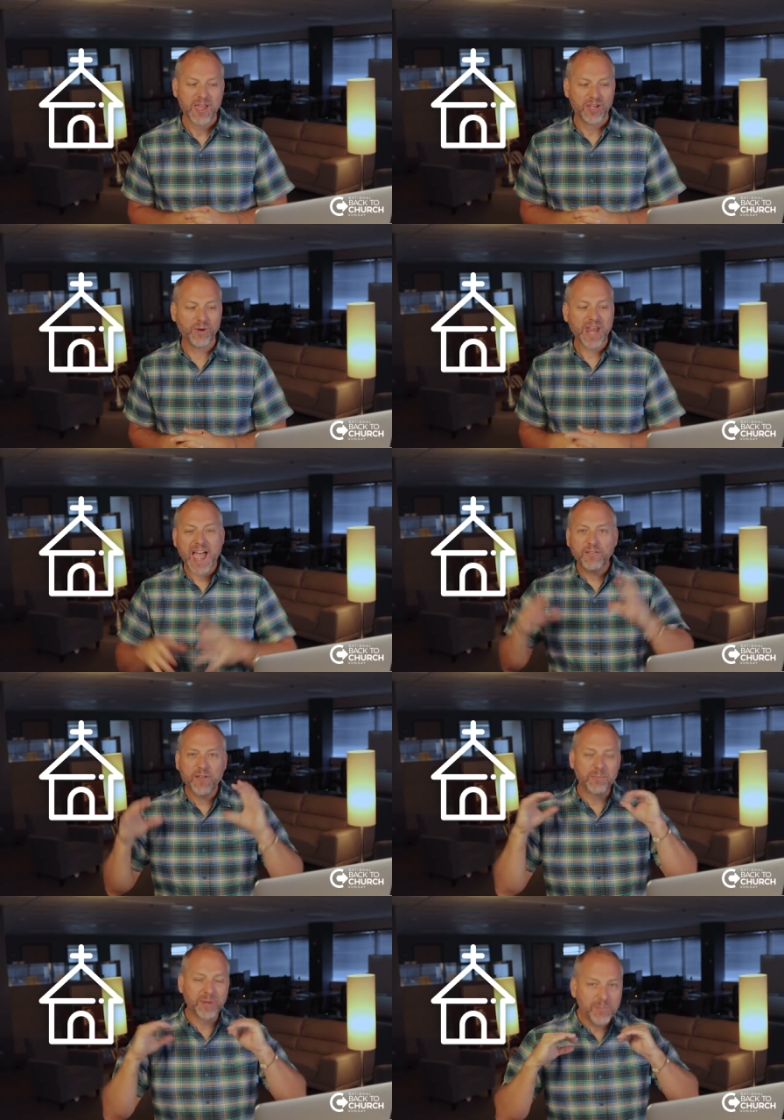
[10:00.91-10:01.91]
You want to
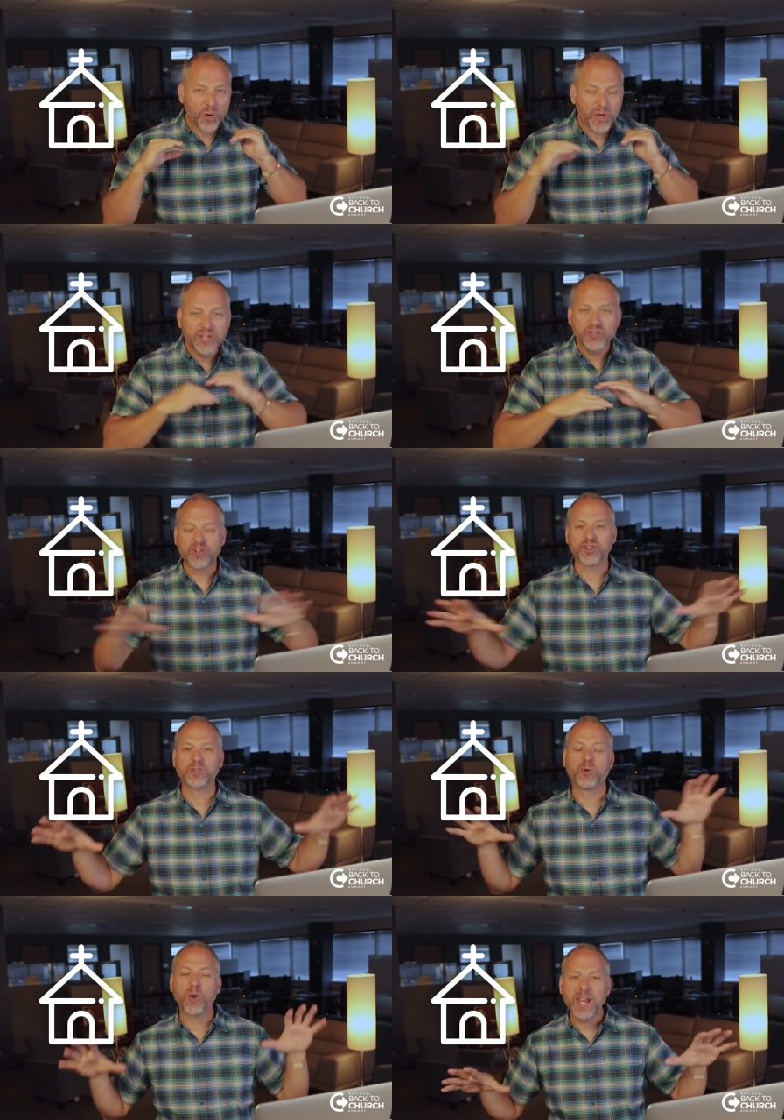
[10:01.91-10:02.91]
have people in your
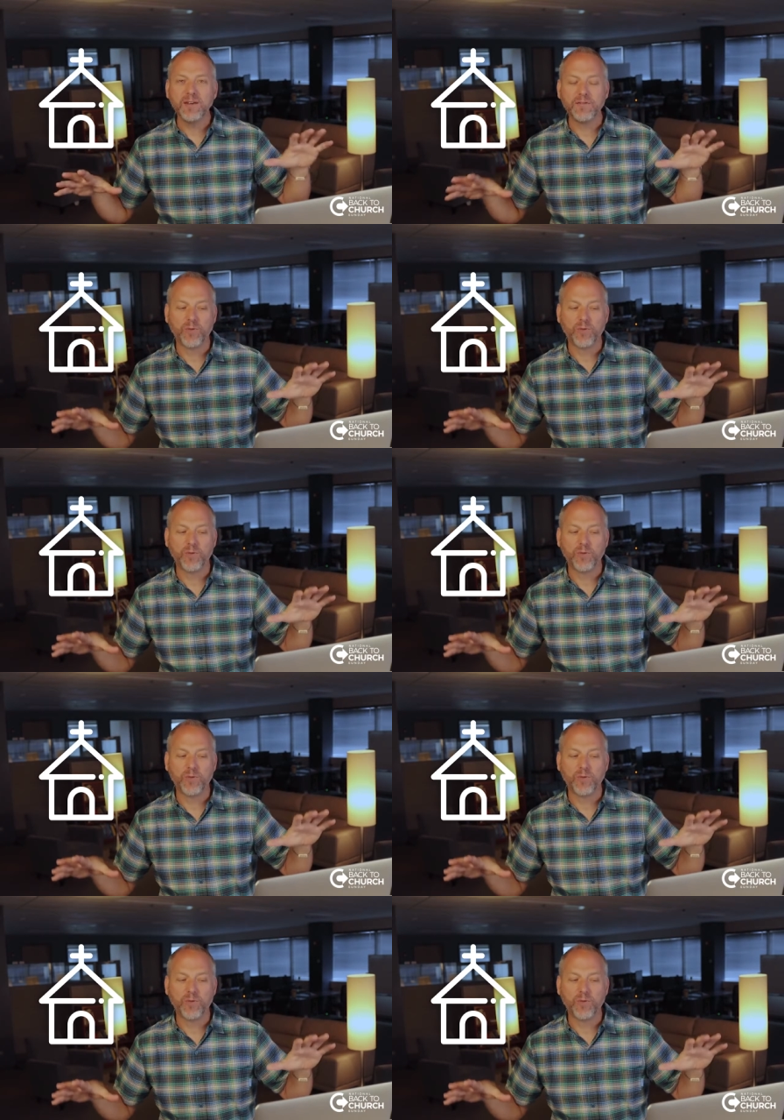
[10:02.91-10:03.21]
church praying